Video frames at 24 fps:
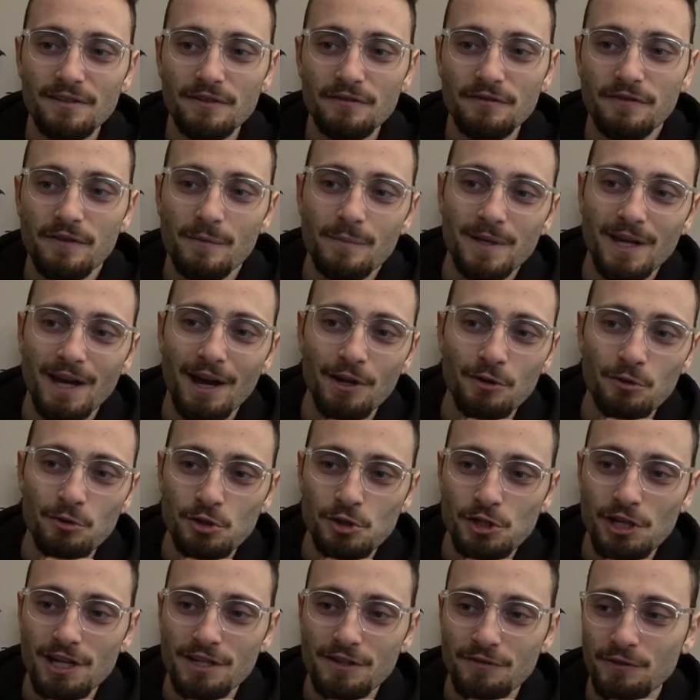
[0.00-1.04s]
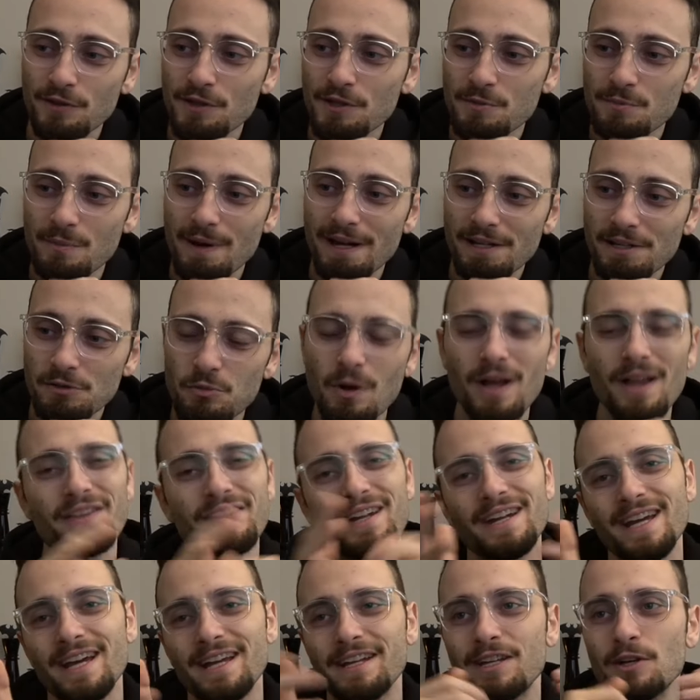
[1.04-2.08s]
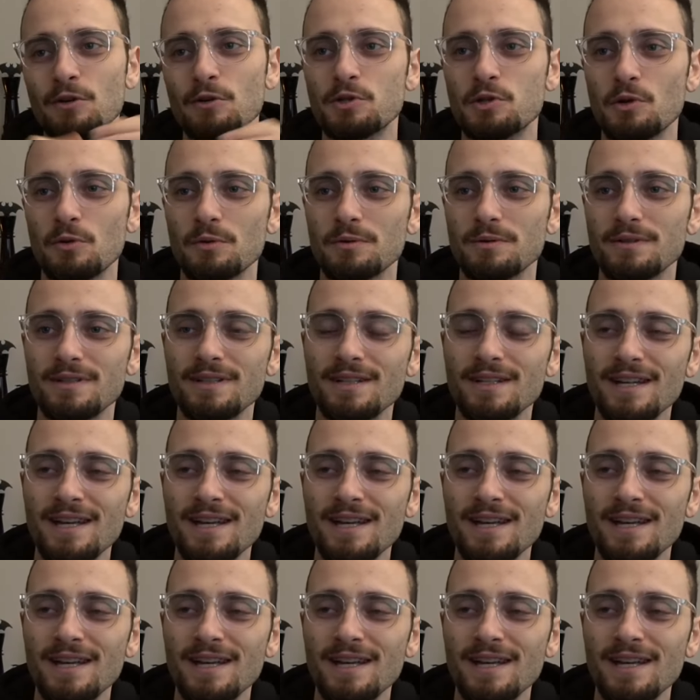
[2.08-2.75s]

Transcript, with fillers: Fabiano's chess for this match. Well, then again, he also...